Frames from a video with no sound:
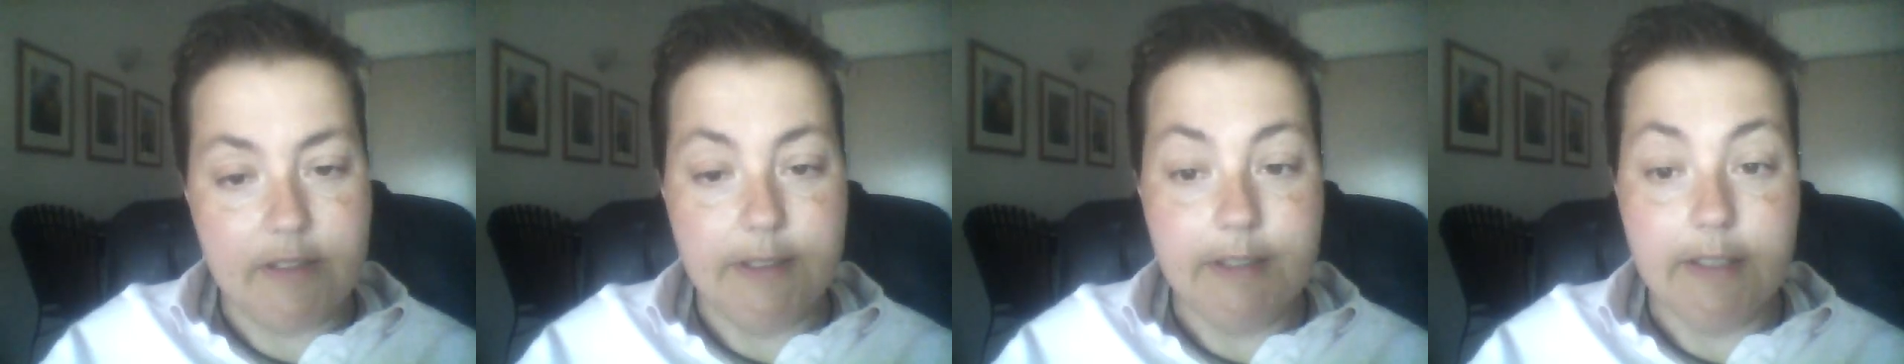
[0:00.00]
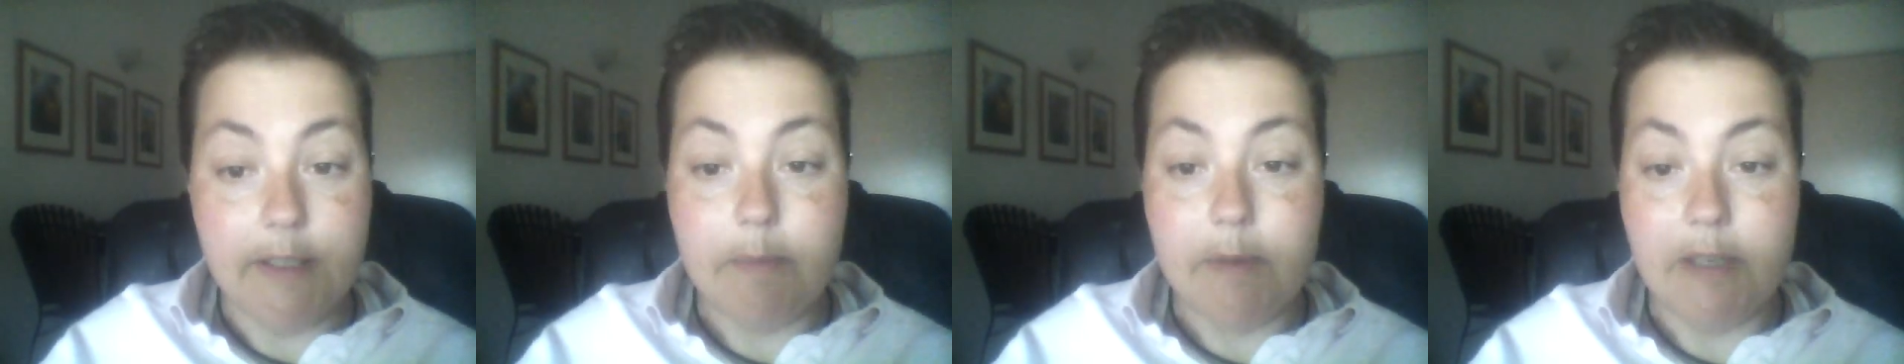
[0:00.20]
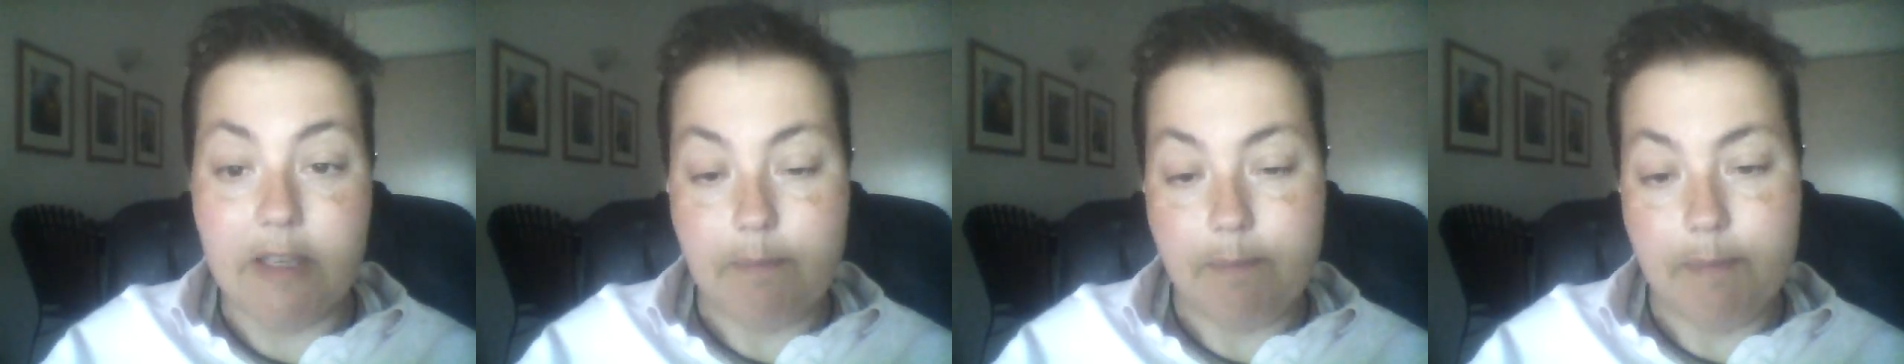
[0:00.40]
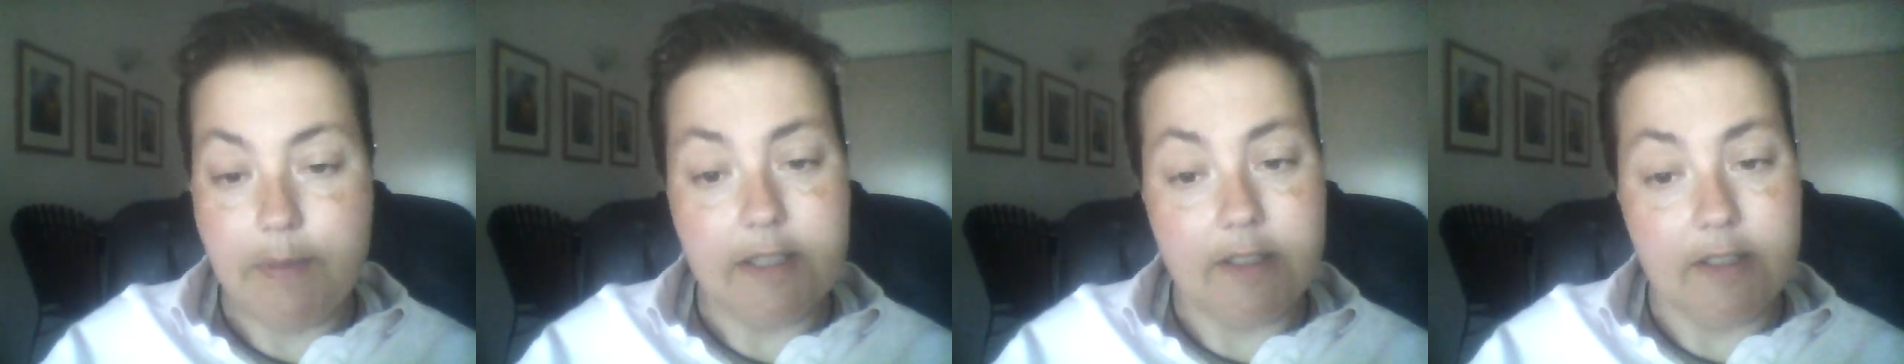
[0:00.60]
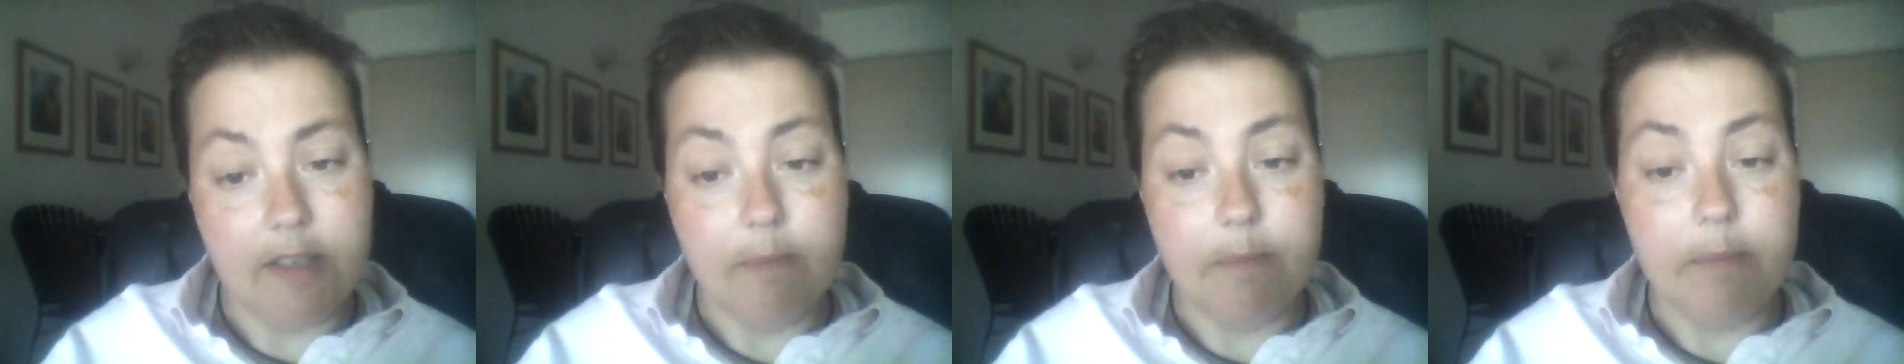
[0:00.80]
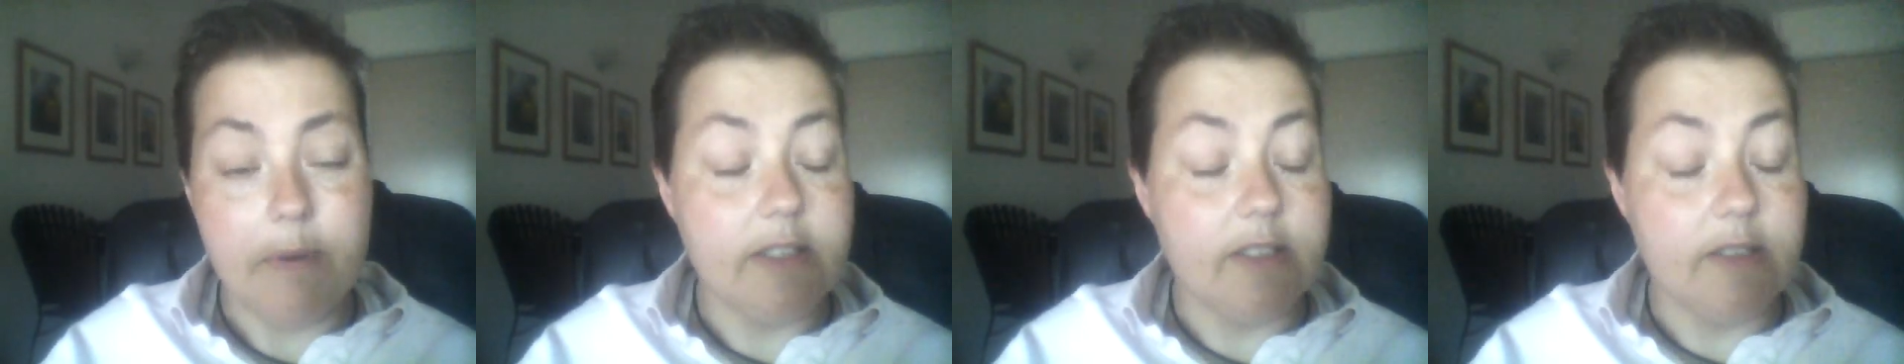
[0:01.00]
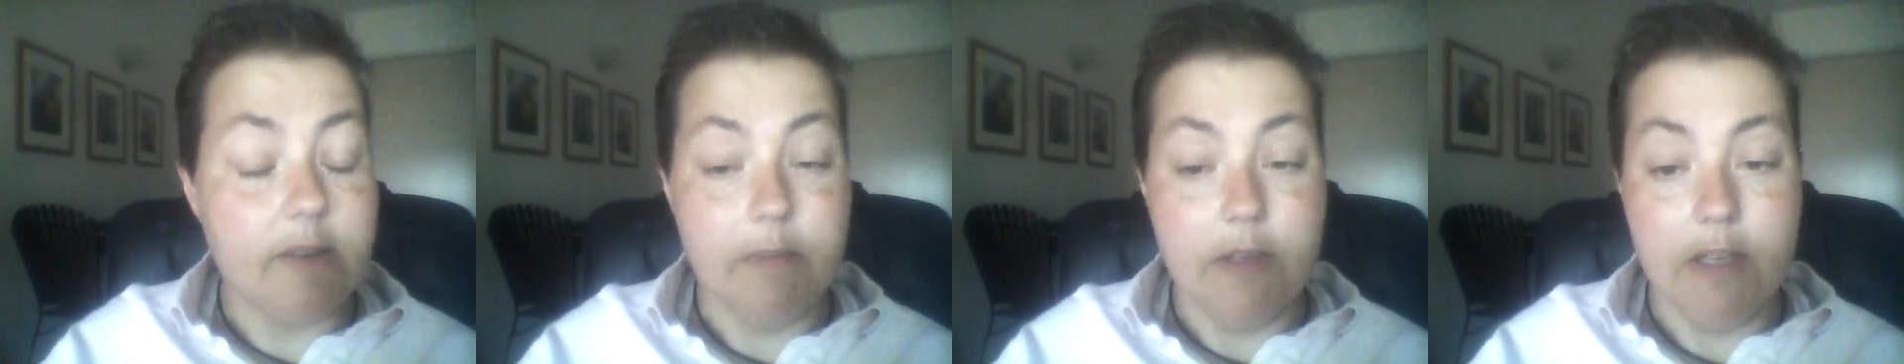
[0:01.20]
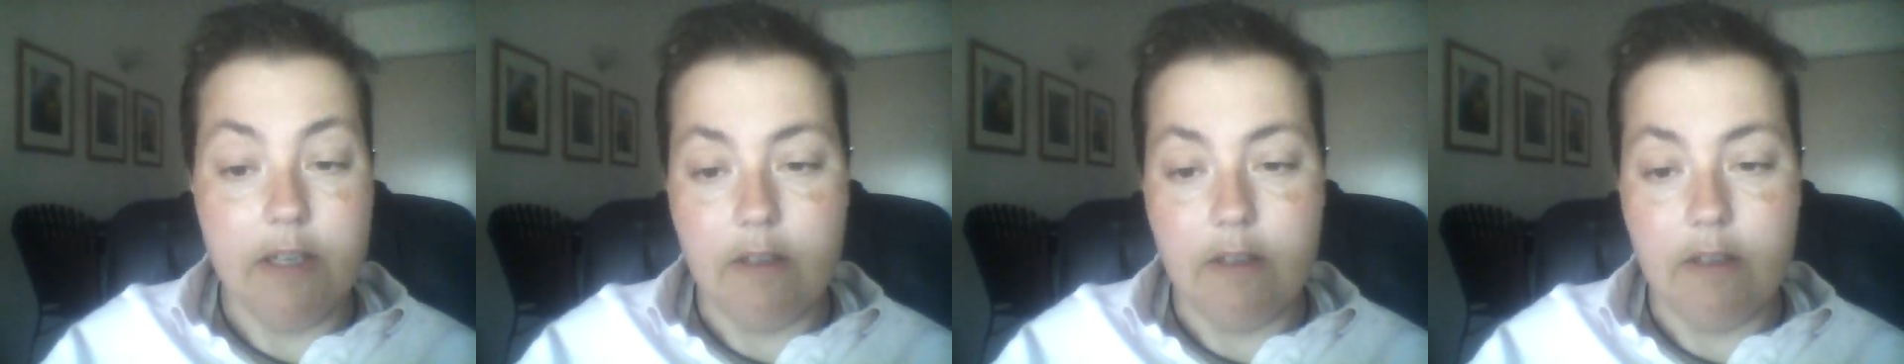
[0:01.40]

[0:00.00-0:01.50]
and it gets picked up by some